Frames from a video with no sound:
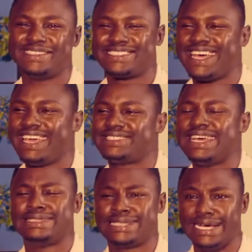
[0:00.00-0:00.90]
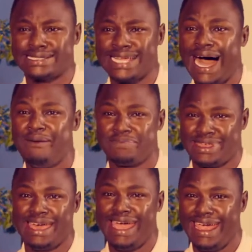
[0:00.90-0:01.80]
Then he said, say
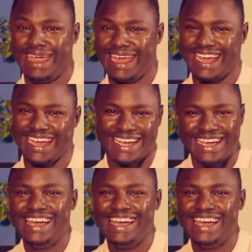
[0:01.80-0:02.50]
something.